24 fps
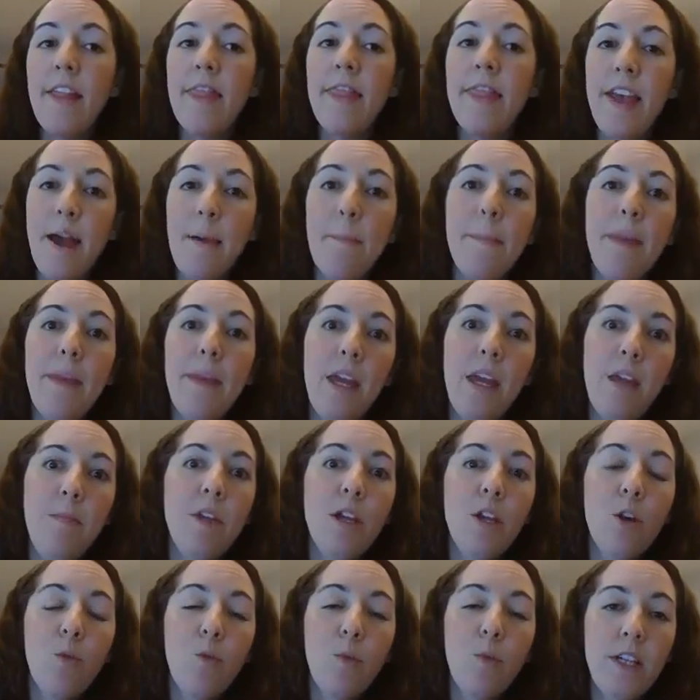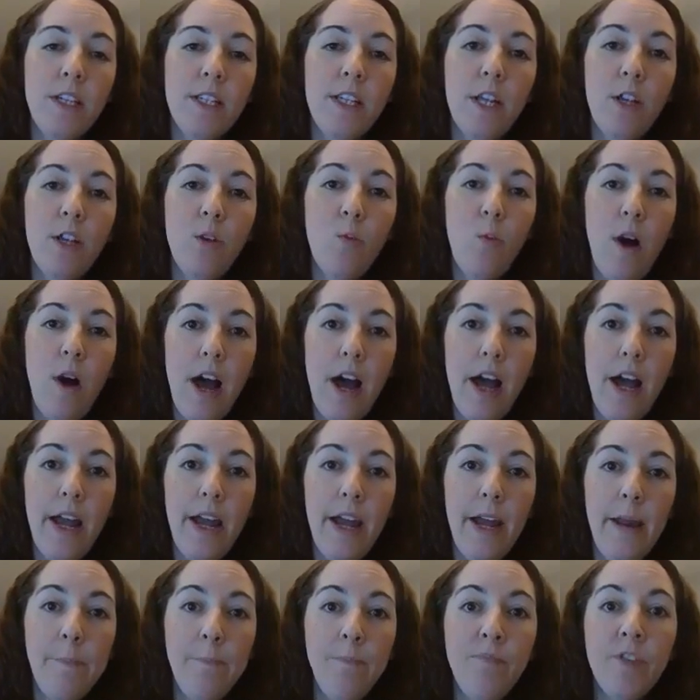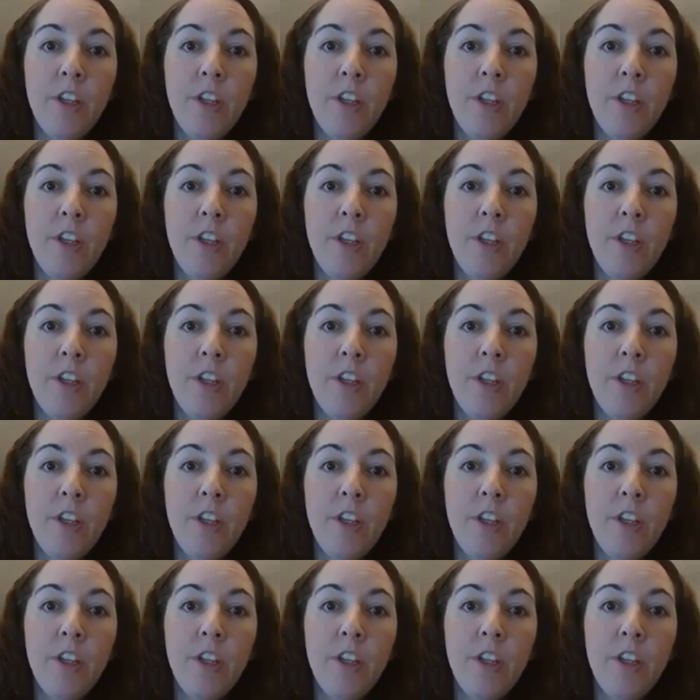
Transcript: that may be a reason why